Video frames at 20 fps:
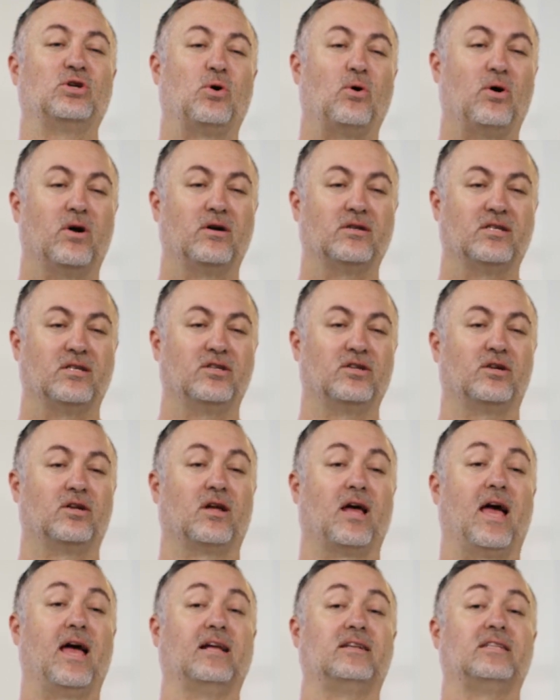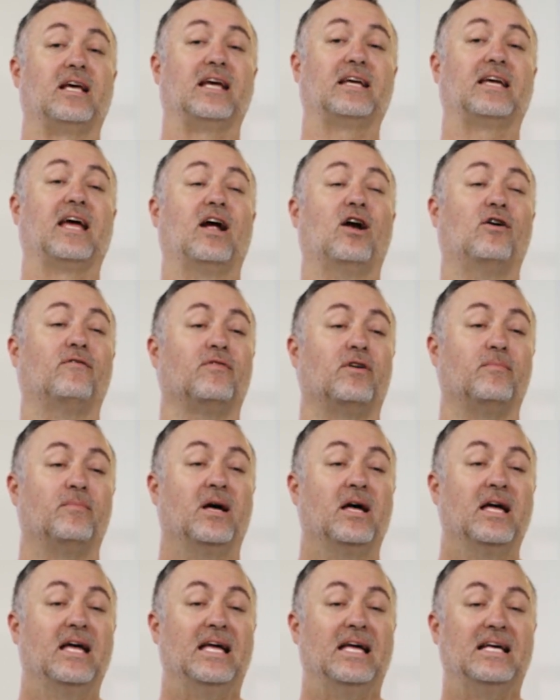yours and hey, take care of them,
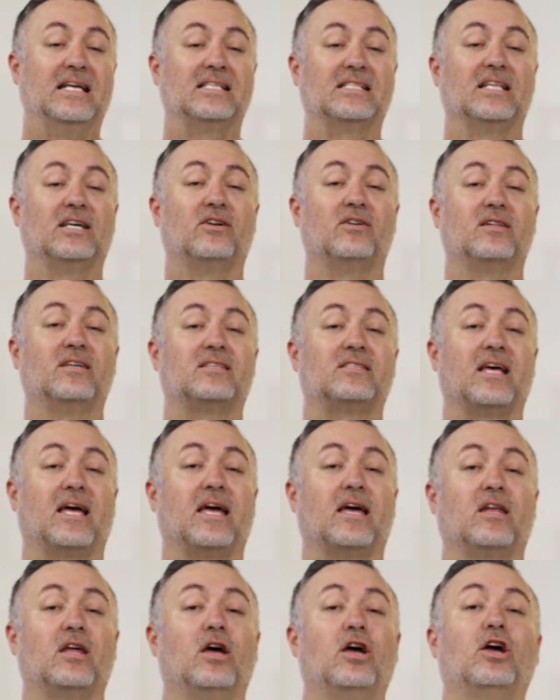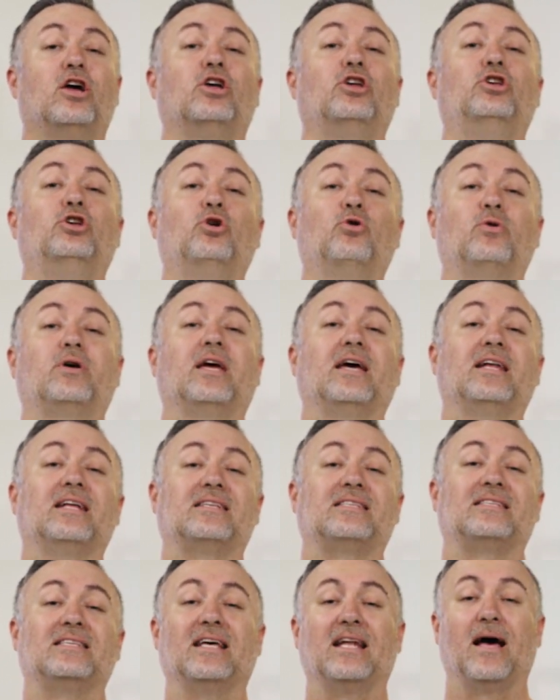he's literally saying, You get to
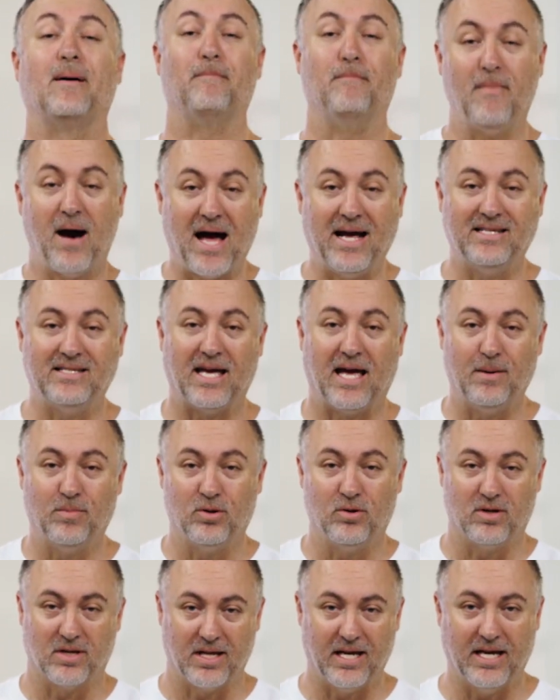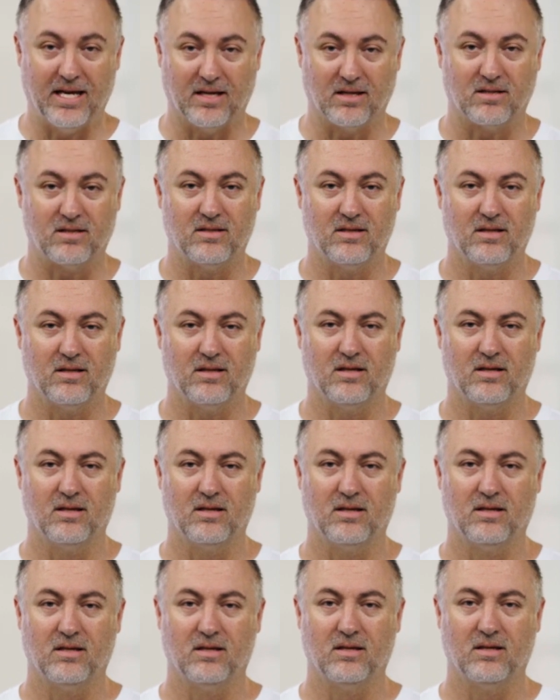sit at my table and eat.
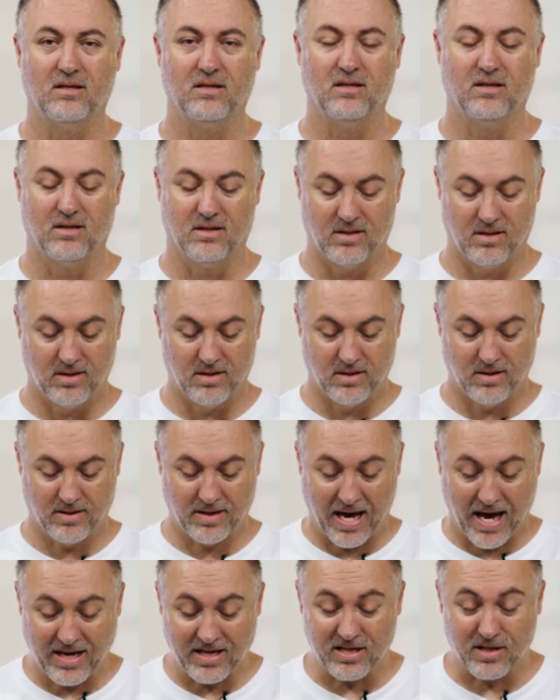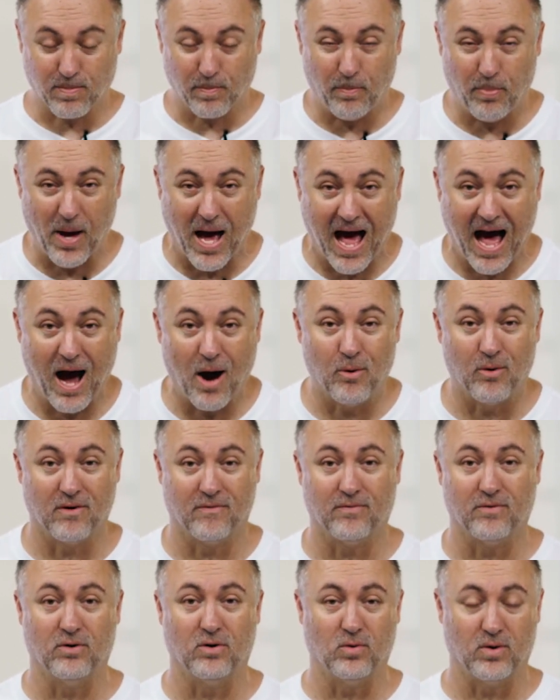That is
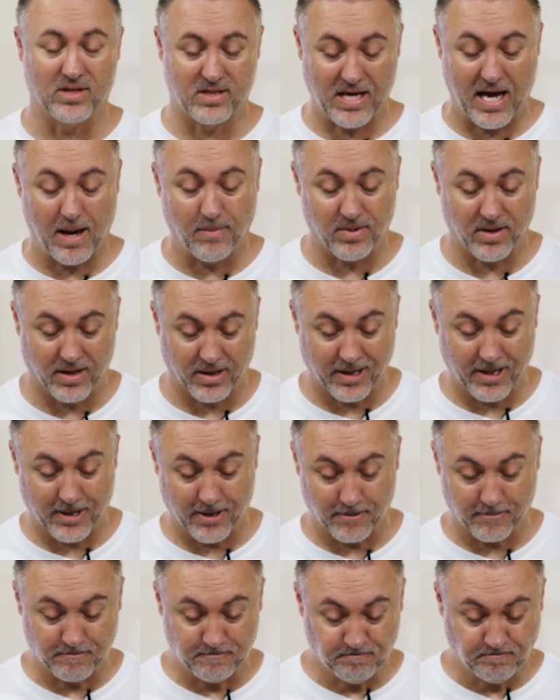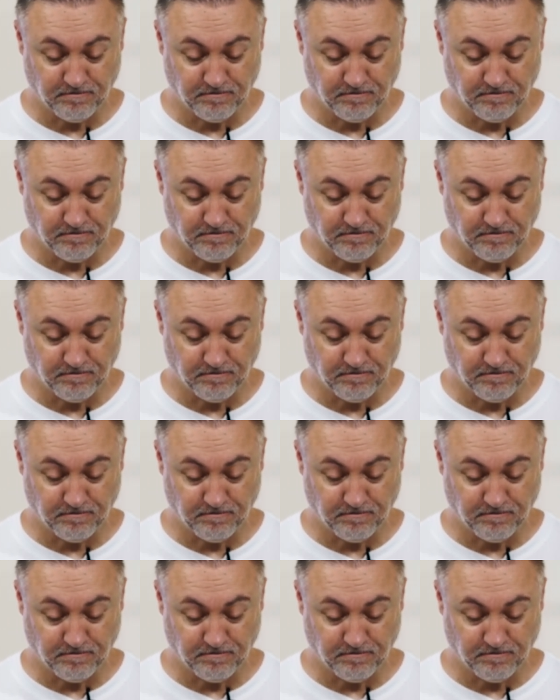powerful what's happening here.